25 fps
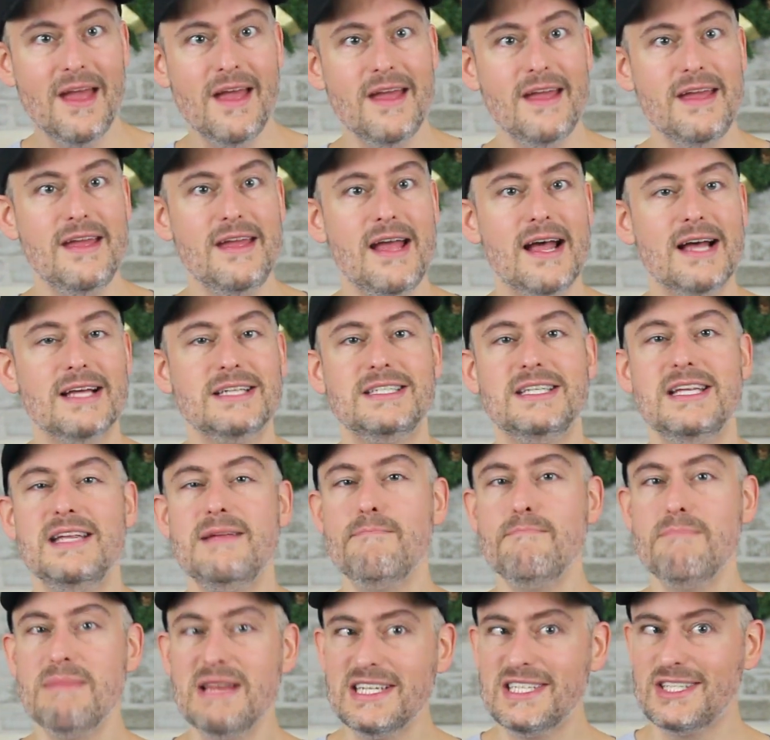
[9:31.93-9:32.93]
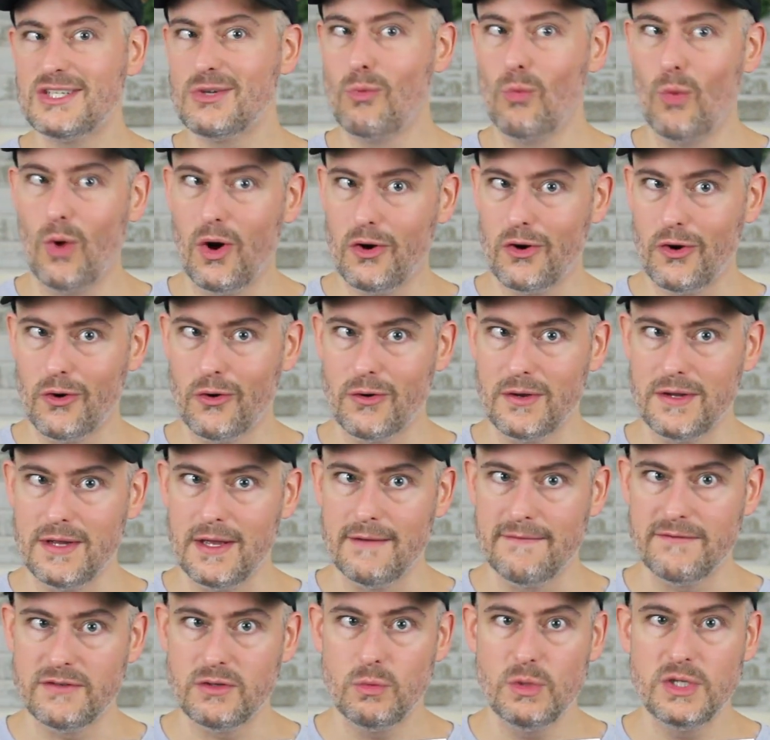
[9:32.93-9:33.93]
He has the Mistwalker
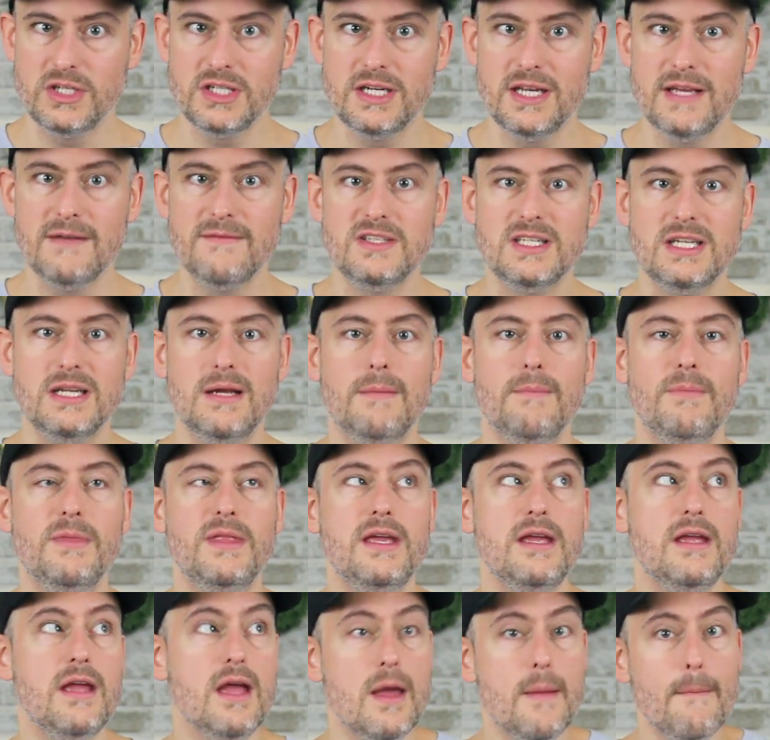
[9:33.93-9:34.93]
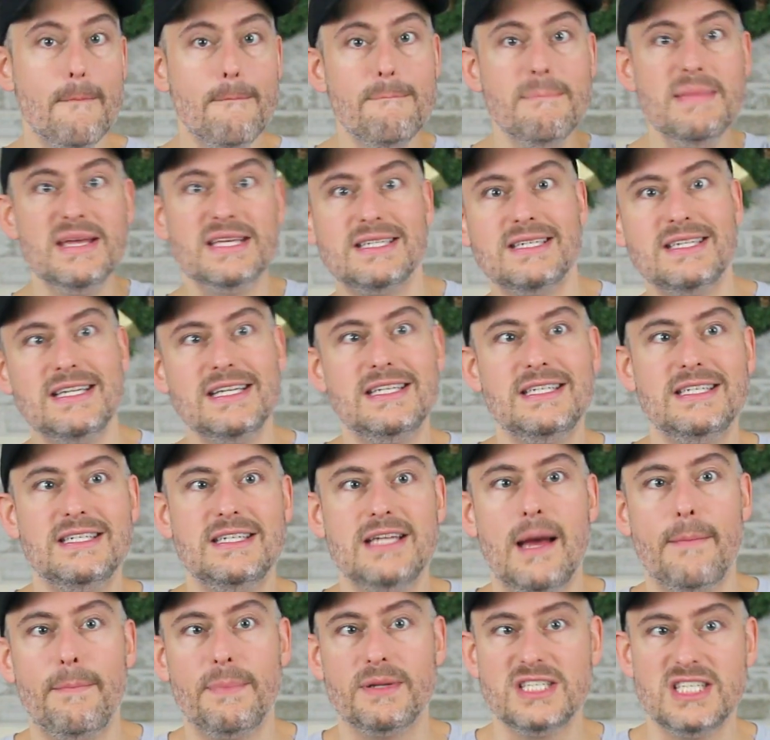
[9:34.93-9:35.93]
gift, which gives him the Misty
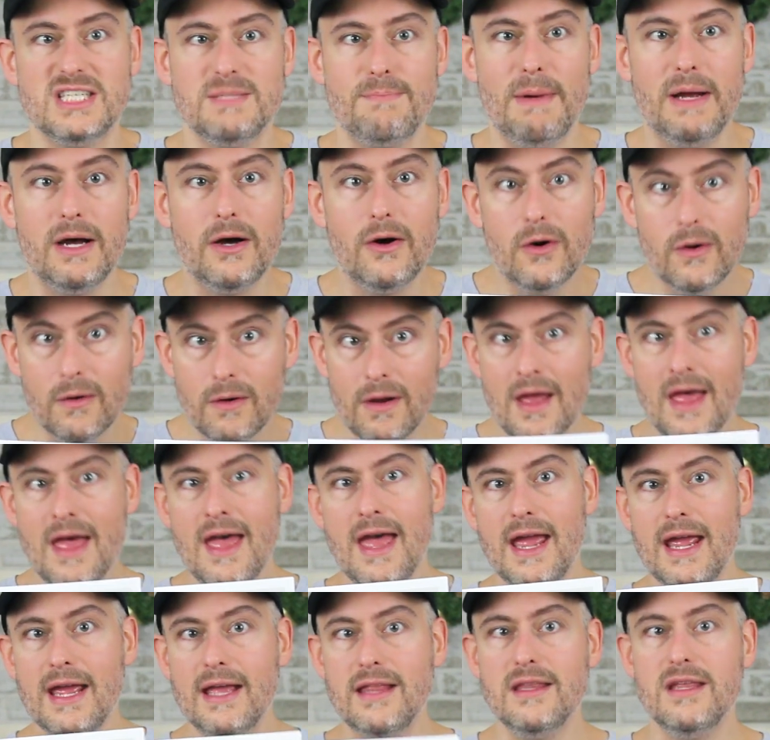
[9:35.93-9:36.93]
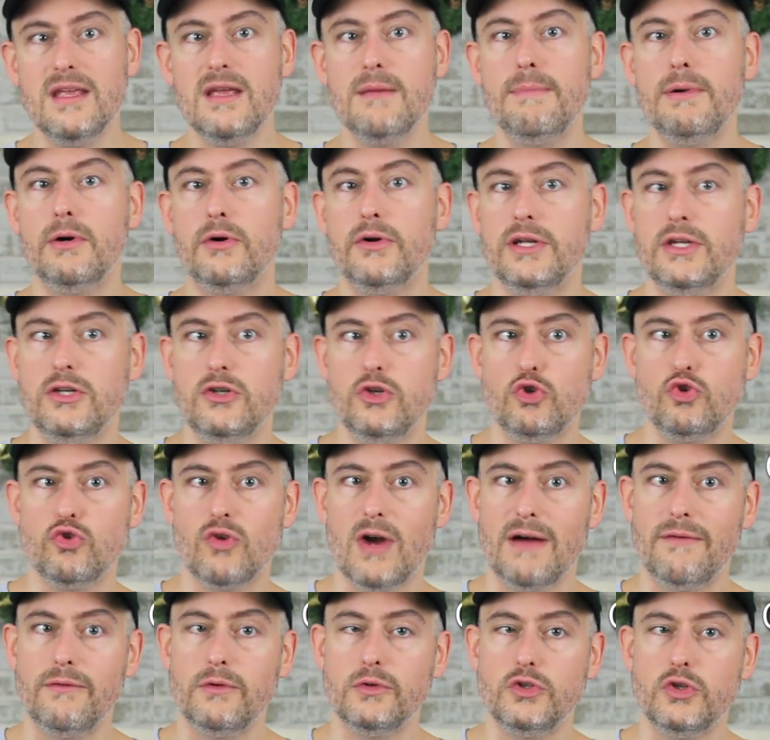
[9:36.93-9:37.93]
Step spell and the ability to
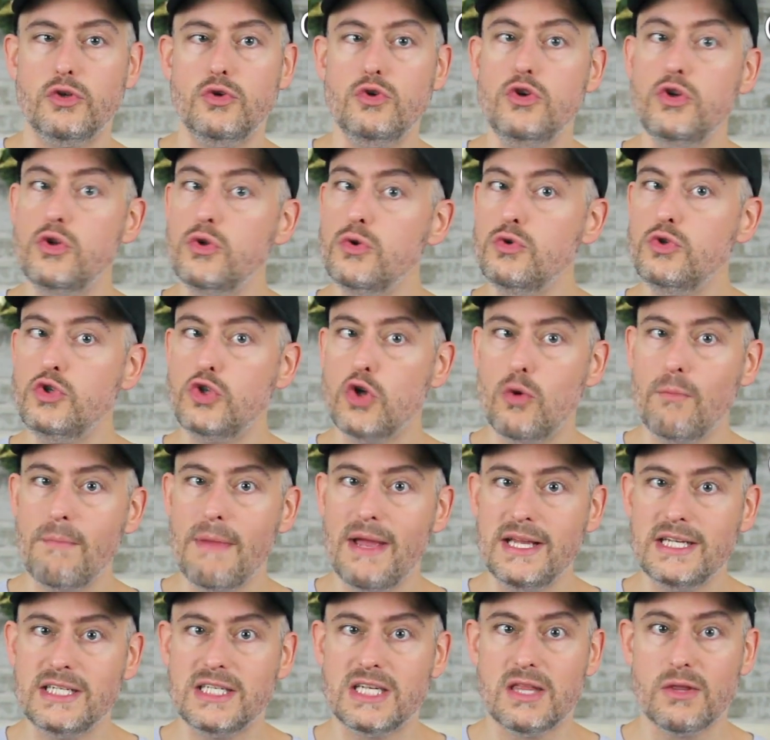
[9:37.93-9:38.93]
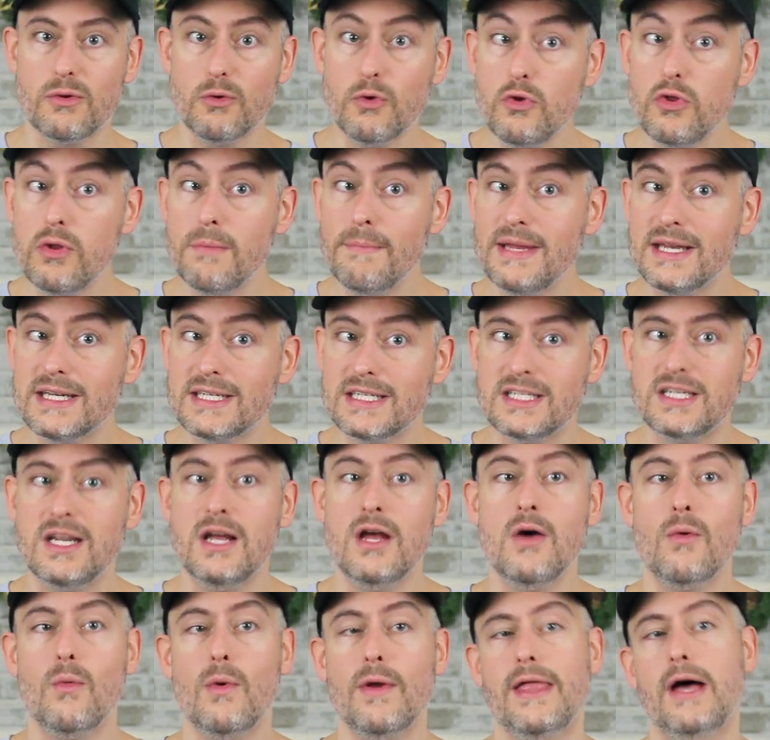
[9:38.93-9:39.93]
travel to new domains through the mists
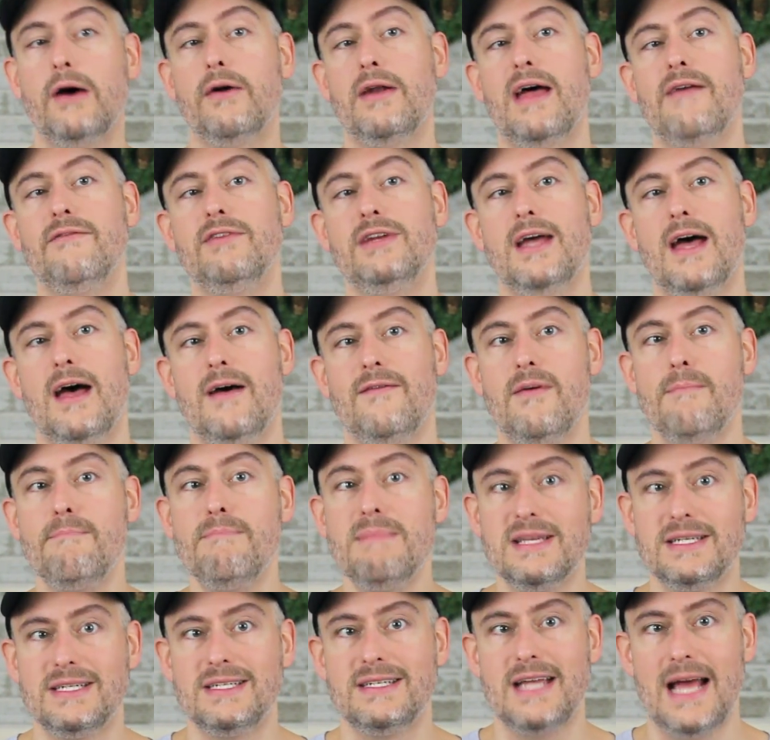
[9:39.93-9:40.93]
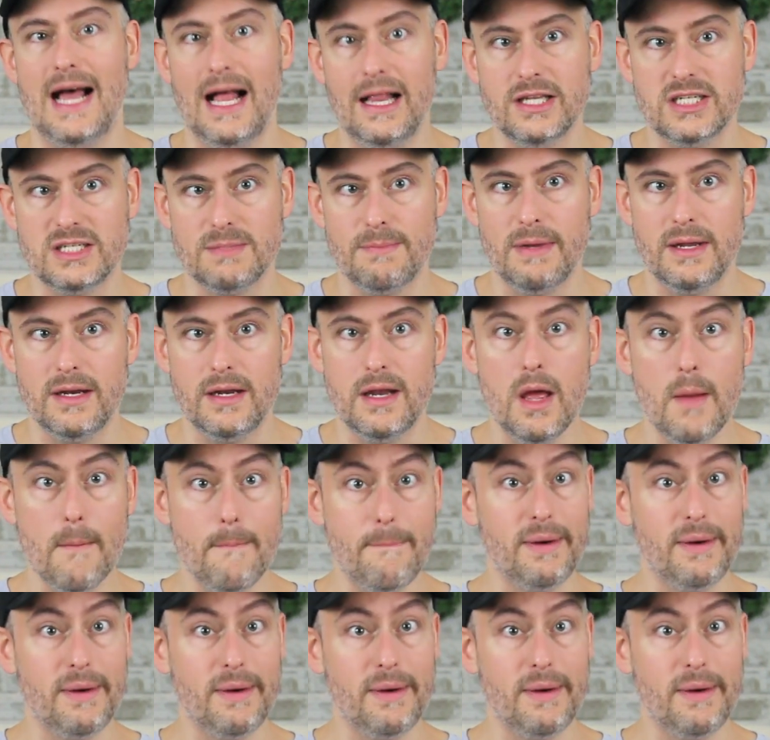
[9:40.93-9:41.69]
without having to have a mist talisman.